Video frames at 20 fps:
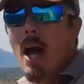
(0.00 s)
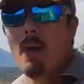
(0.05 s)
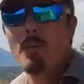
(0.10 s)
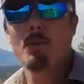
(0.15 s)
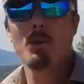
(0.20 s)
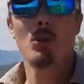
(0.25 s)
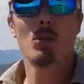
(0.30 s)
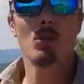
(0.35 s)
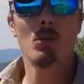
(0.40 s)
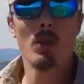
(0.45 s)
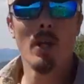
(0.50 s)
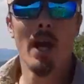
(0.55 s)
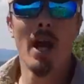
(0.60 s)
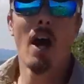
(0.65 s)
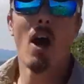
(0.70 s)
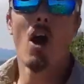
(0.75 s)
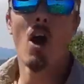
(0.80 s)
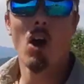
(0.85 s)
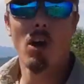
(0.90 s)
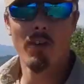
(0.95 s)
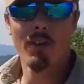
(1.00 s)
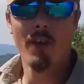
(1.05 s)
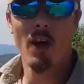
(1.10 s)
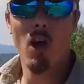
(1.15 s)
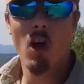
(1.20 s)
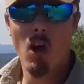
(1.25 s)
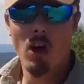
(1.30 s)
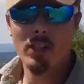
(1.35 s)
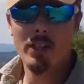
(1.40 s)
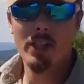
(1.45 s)
up to the
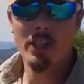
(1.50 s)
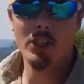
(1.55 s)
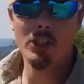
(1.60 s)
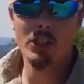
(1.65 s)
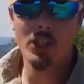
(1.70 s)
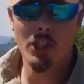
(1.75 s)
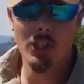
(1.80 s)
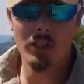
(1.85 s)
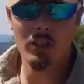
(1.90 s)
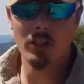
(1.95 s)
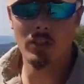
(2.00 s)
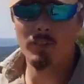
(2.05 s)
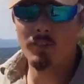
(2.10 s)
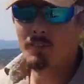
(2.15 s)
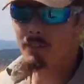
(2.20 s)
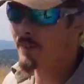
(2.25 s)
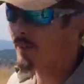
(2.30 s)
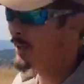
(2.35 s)
Arctic Circle.